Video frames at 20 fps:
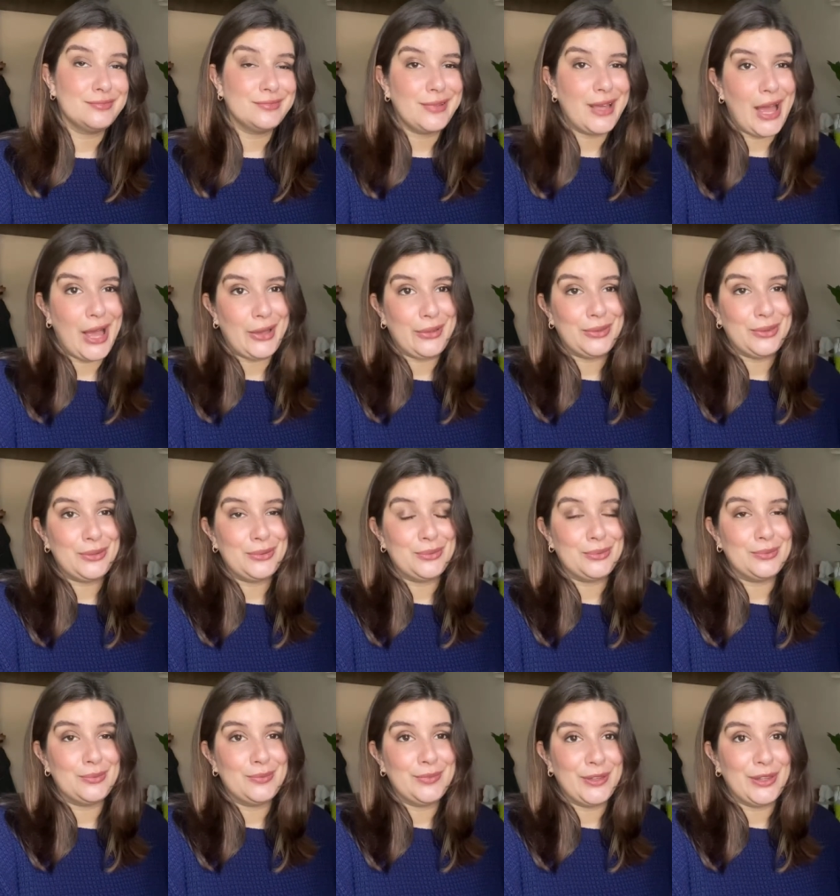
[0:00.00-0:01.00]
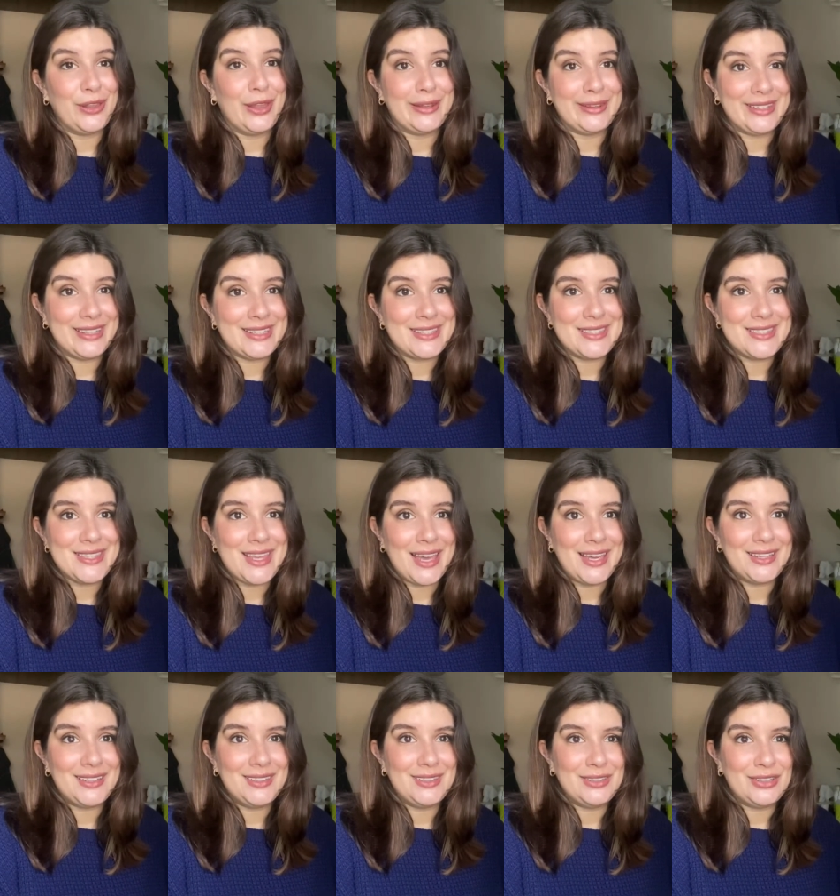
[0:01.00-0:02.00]
how you feel on the
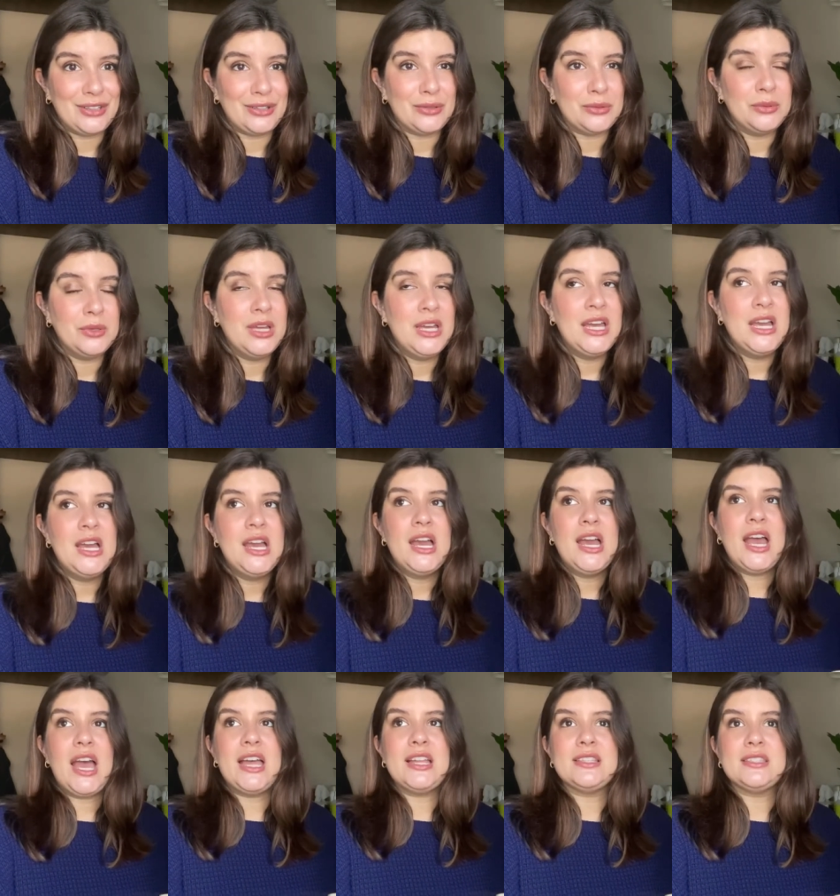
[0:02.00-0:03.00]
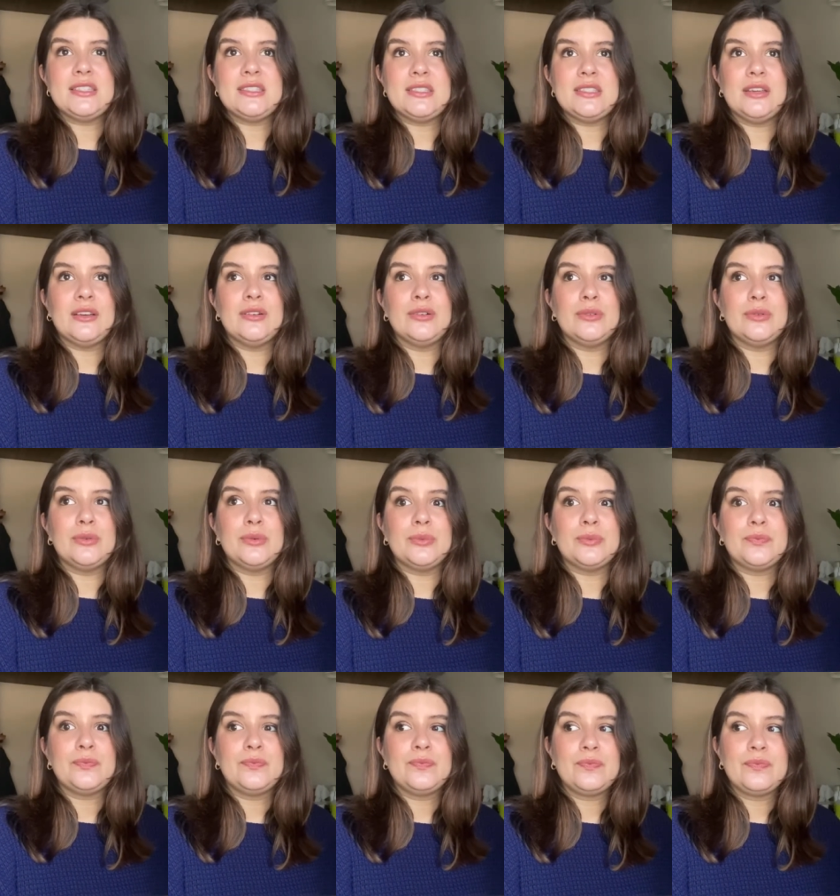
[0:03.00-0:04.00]
inside, you know? And so
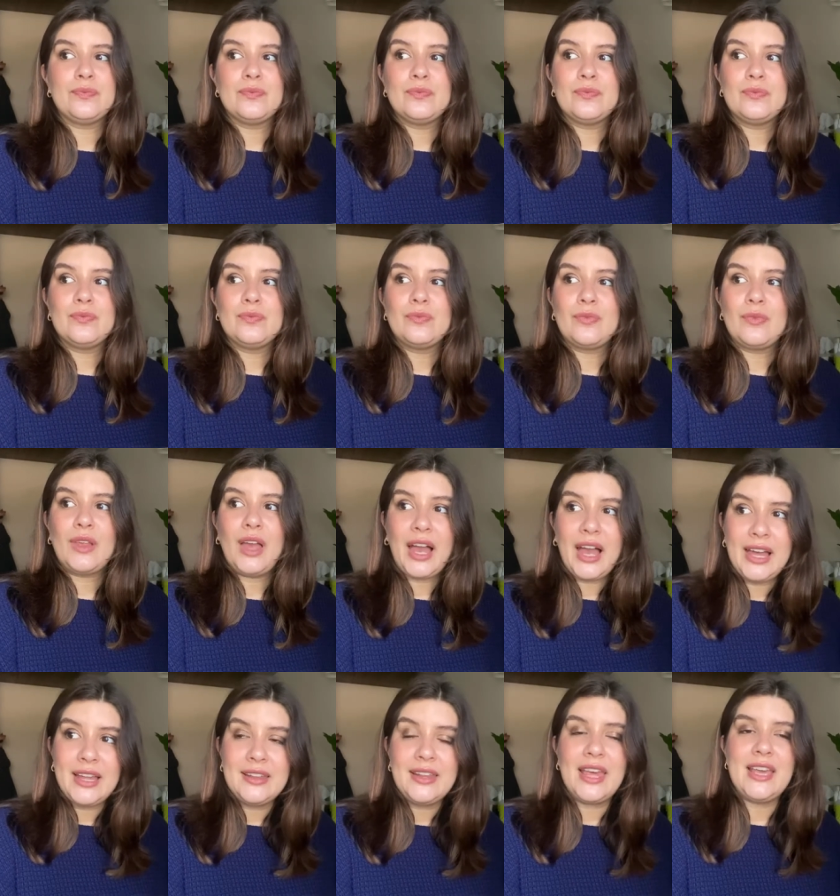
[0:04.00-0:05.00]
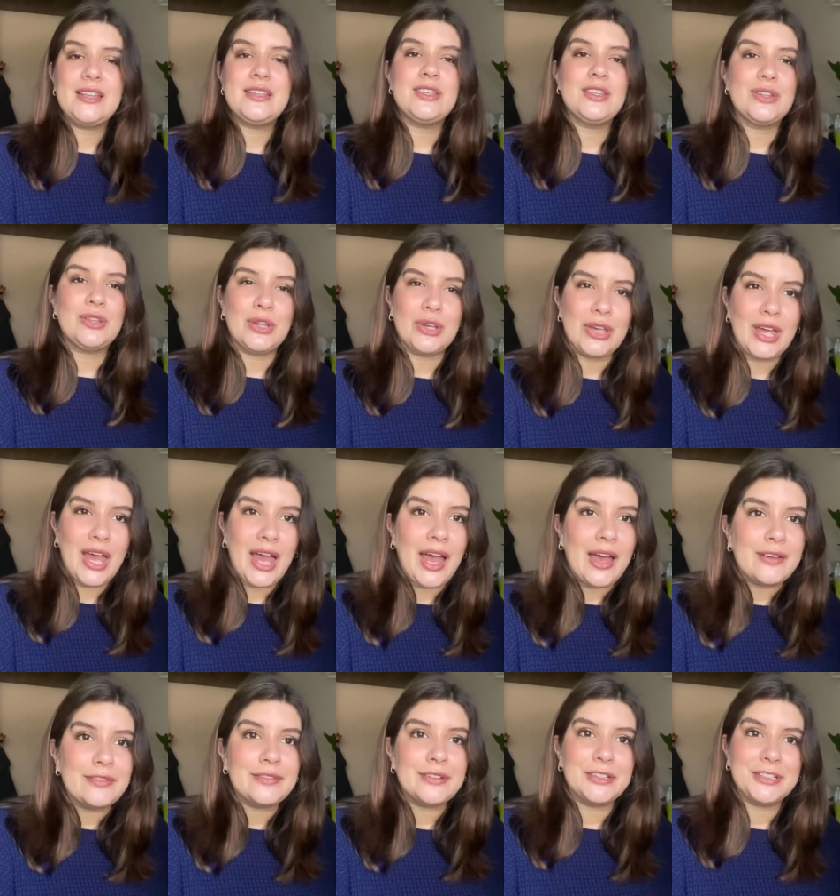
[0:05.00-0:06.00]
I like to look
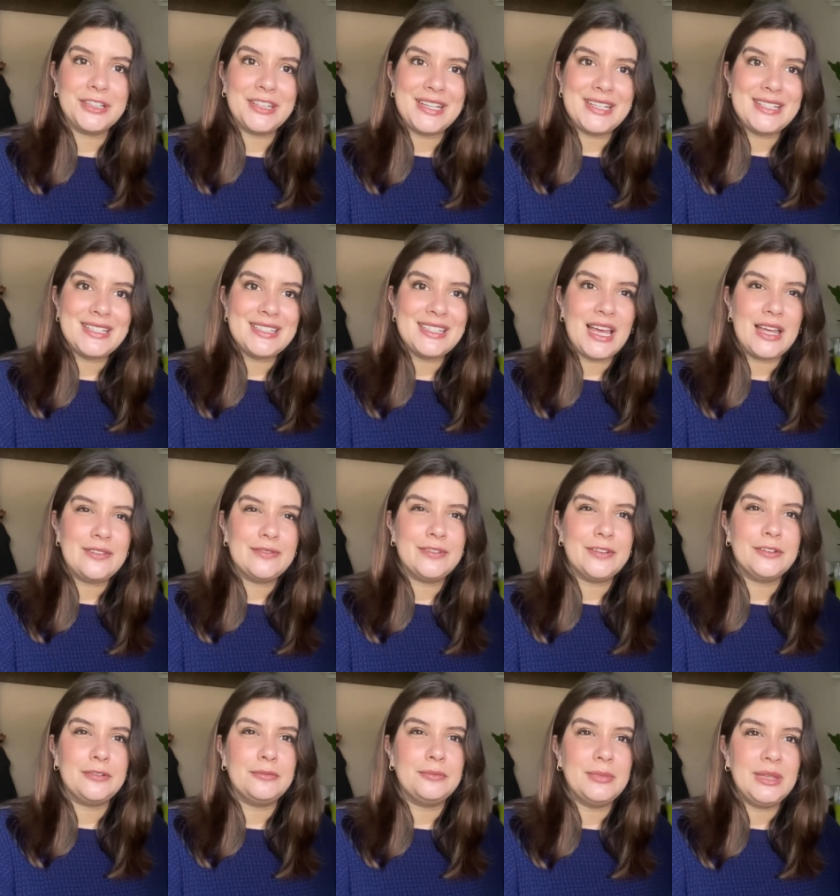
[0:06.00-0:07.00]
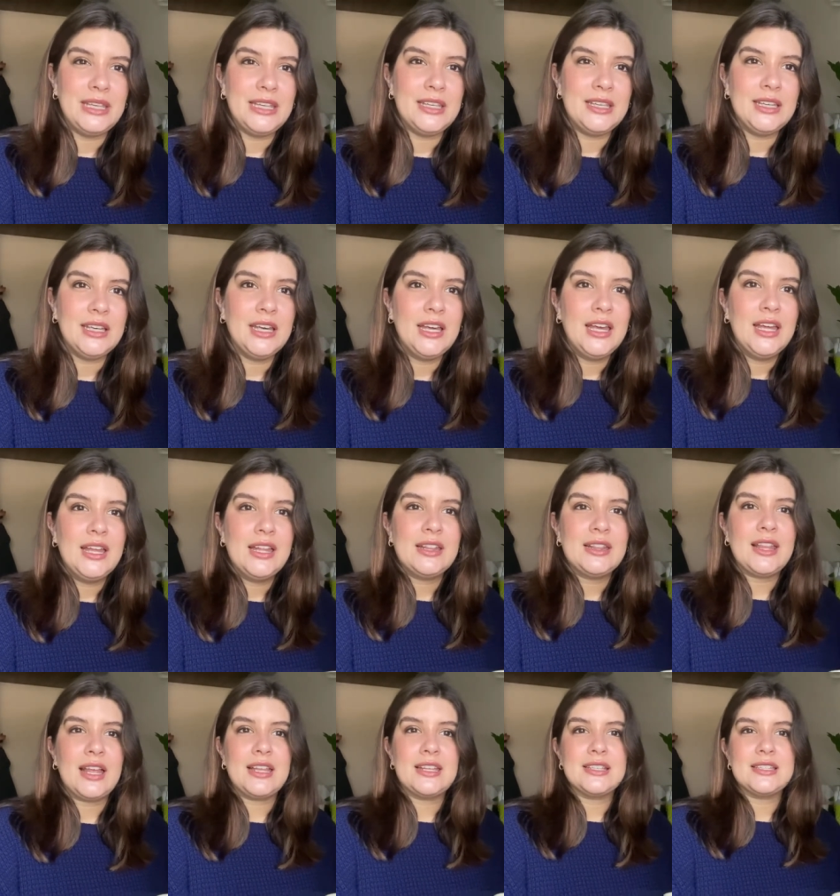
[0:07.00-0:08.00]
effortless. And for me,
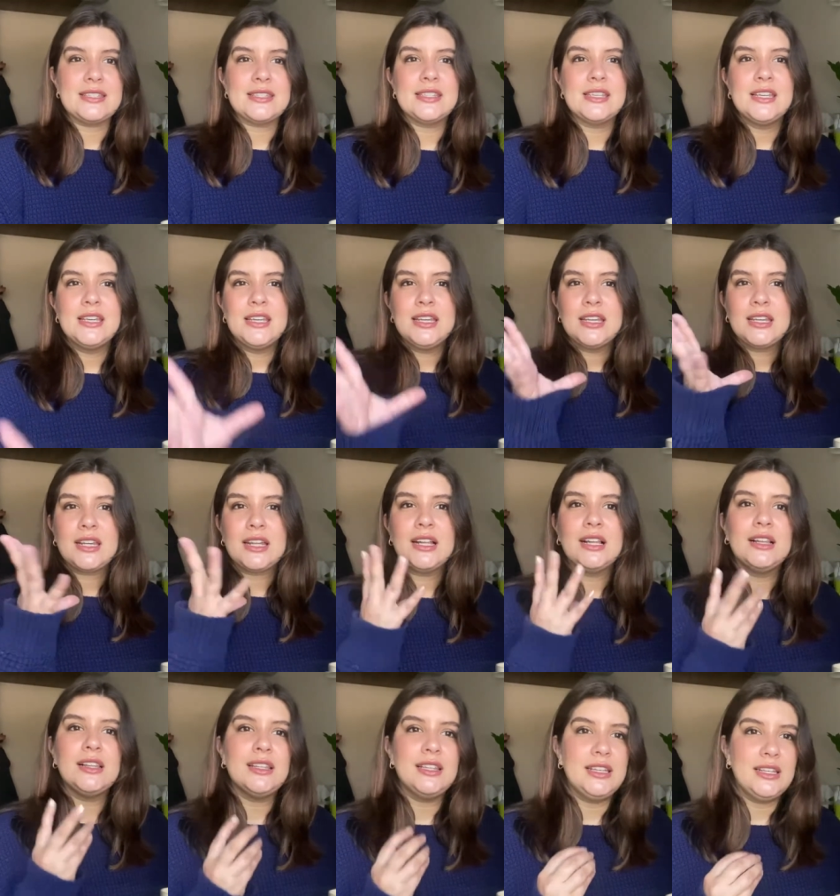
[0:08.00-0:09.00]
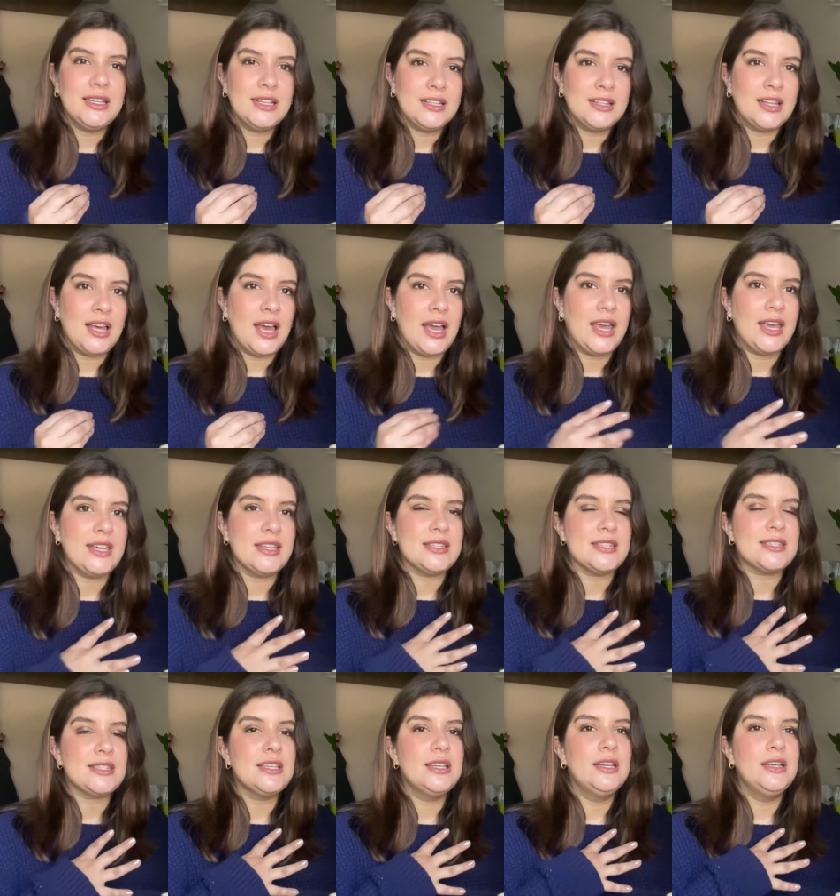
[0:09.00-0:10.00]
that is clean
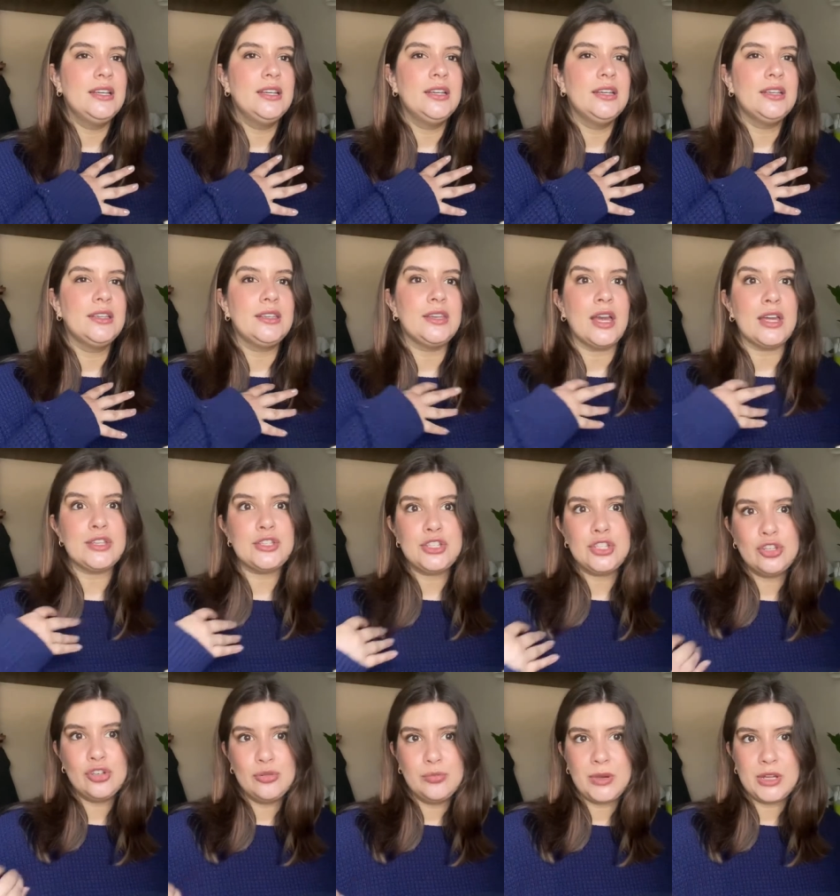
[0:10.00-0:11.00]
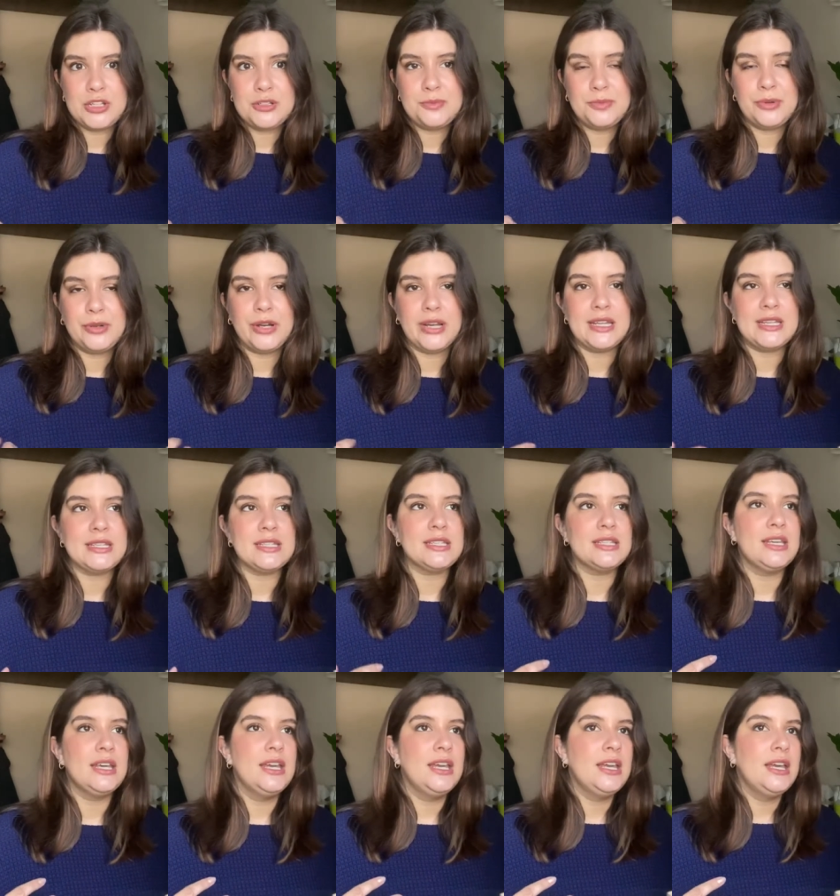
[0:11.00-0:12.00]
lines, not too much
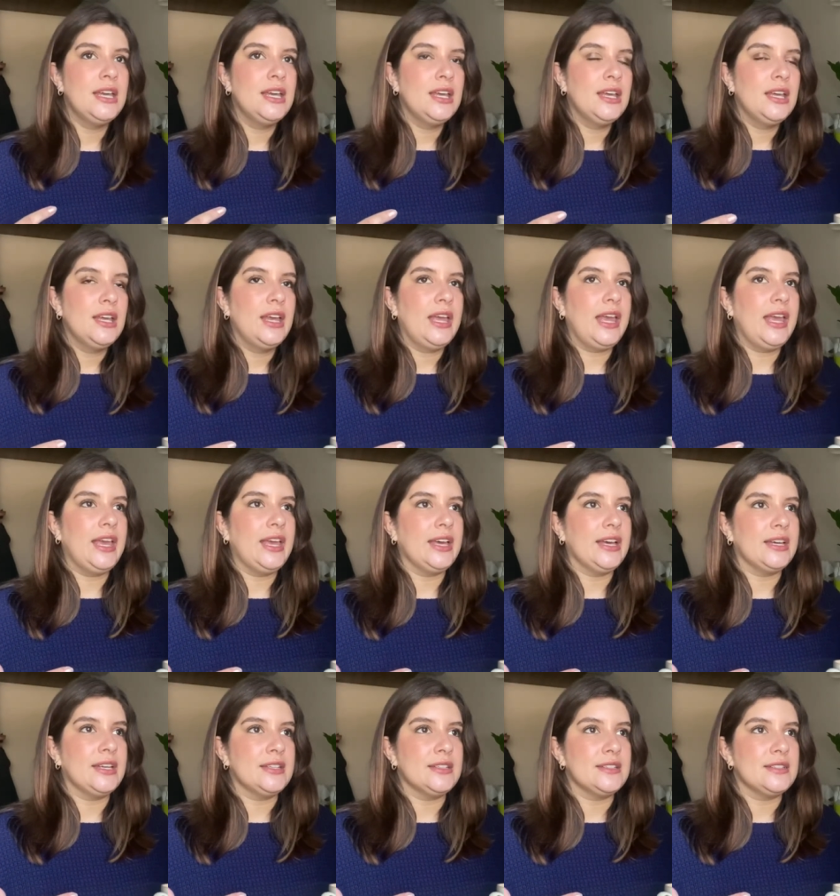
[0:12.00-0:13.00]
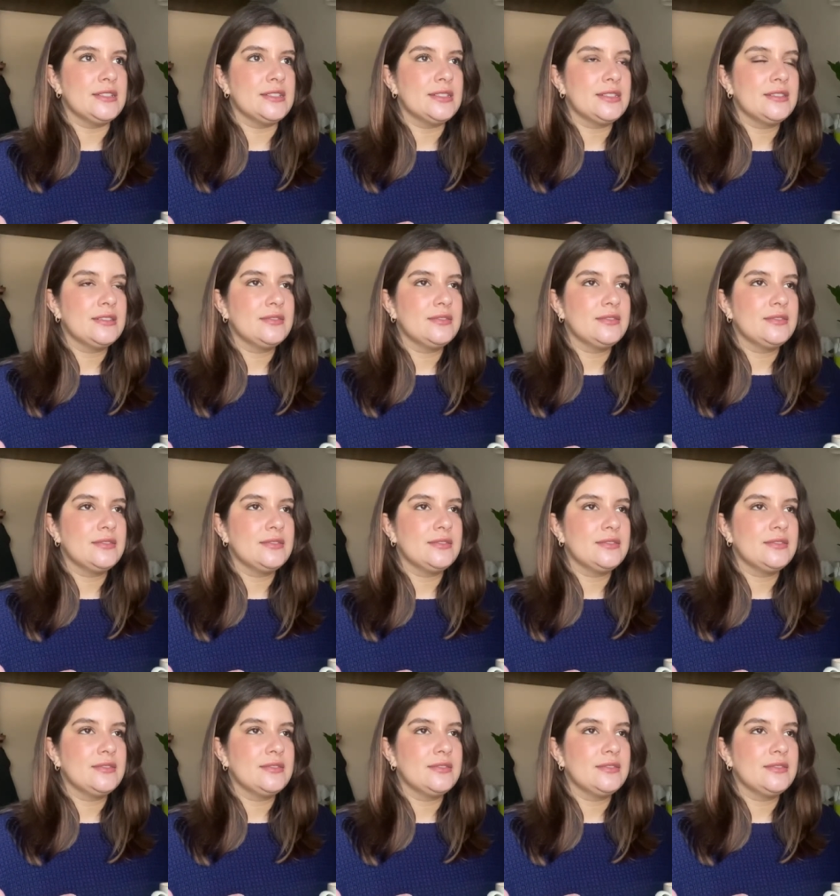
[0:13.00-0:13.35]
print, and